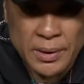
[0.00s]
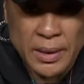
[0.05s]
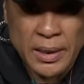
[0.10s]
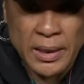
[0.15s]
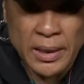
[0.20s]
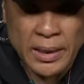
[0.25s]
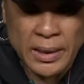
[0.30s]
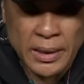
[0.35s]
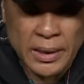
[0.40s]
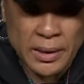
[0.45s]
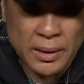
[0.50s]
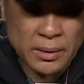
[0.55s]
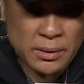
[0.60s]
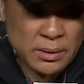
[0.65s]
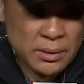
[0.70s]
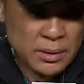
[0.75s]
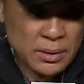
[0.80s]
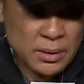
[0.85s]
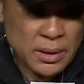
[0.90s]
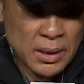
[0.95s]

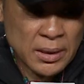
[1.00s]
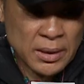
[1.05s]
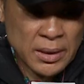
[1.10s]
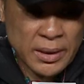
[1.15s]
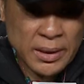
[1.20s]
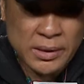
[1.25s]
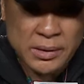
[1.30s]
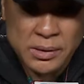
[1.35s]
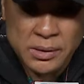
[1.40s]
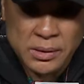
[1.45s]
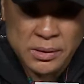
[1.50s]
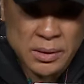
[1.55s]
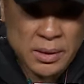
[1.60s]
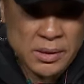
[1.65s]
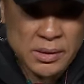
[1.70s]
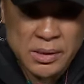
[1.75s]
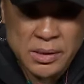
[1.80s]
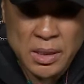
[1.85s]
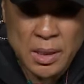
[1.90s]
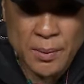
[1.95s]
And I guess the
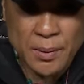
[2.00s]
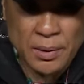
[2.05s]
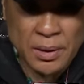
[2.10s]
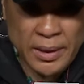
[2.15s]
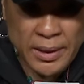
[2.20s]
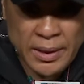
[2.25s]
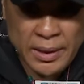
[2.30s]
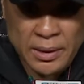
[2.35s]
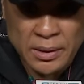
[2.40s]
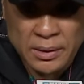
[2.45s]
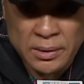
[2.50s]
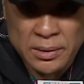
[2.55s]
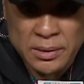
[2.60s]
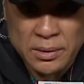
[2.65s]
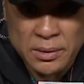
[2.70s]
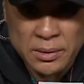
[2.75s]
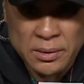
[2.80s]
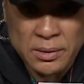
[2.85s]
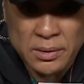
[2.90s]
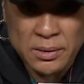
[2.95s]
NCAA
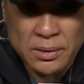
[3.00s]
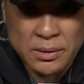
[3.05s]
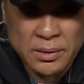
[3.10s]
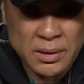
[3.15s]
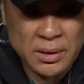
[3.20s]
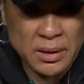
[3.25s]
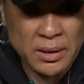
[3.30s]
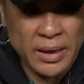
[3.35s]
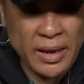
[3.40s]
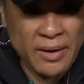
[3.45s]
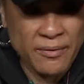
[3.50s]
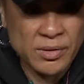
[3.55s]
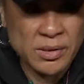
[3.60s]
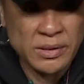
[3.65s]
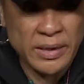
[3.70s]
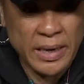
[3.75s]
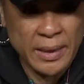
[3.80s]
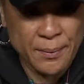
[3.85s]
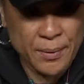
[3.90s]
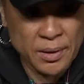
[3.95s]
didn't have
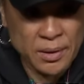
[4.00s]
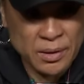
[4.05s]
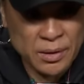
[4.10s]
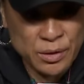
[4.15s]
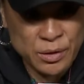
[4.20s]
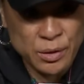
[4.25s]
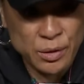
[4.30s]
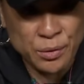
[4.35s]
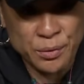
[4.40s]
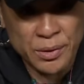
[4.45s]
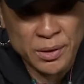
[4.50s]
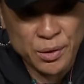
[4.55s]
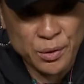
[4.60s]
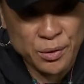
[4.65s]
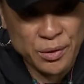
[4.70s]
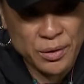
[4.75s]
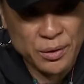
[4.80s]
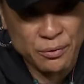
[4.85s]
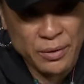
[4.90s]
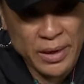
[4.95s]
stamina to do it
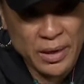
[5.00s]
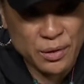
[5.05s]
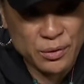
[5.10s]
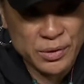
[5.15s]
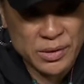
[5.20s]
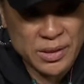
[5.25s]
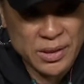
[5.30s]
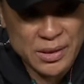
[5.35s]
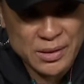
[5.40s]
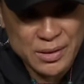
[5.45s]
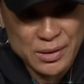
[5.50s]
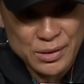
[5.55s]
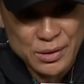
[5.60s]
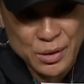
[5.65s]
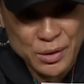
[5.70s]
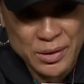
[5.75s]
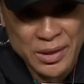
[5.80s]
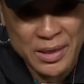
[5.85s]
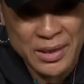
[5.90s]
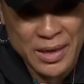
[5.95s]
during the regular season,
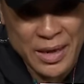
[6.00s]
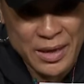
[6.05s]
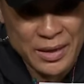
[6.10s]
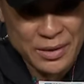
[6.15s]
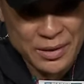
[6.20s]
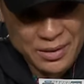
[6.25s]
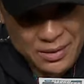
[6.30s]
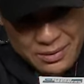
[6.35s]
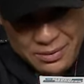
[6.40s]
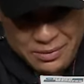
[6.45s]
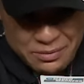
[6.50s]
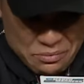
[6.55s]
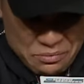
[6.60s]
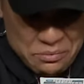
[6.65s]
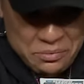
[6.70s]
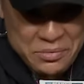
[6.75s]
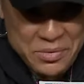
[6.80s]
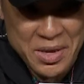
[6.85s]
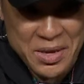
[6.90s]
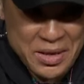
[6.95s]
so they got
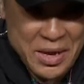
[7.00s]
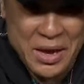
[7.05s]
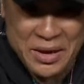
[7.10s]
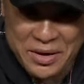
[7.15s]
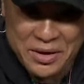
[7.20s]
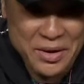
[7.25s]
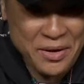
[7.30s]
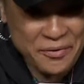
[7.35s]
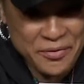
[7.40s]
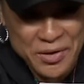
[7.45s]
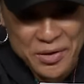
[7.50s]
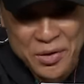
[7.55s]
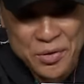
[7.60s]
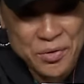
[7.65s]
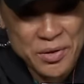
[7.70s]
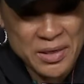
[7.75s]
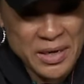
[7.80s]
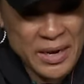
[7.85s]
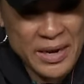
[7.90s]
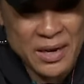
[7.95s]
enough to
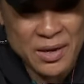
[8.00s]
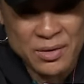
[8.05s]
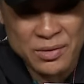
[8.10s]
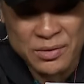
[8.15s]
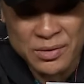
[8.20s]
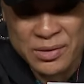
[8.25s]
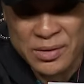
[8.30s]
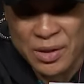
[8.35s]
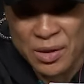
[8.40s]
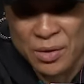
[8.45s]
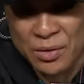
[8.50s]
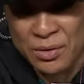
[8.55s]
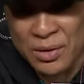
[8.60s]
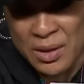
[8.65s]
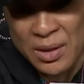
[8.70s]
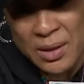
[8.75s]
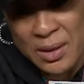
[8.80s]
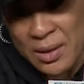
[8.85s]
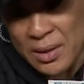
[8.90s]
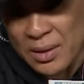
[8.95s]
do it now. So,
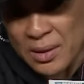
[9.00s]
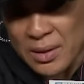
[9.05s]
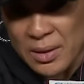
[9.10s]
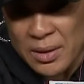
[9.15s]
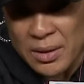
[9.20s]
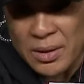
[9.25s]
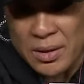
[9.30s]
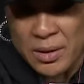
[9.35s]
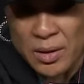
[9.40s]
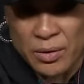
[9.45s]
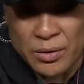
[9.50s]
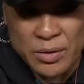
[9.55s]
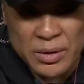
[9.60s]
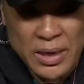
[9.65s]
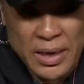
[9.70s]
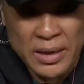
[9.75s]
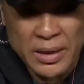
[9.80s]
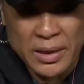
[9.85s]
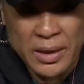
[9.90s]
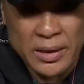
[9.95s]
you know, you
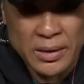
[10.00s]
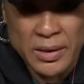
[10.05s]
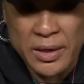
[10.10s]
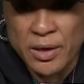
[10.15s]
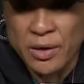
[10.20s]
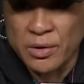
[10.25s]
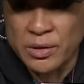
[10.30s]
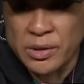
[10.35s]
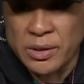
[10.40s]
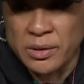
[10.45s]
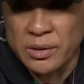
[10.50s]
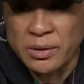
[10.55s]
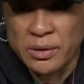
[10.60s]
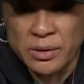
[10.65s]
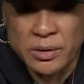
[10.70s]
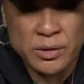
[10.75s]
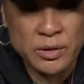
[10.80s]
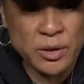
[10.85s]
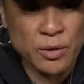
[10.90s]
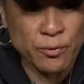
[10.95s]
got to adhere
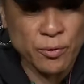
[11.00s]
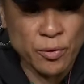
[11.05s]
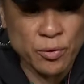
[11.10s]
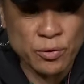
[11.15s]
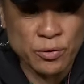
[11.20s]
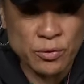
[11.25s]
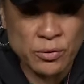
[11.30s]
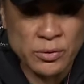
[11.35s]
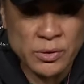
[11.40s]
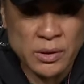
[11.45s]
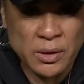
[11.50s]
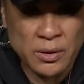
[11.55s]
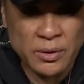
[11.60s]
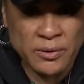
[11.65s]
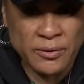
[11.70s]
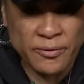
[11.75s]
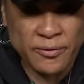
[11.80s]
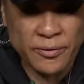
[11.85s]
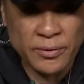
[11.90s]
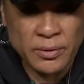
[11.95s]
to the rules
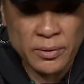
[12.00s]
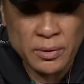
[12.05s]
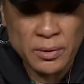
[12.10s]
of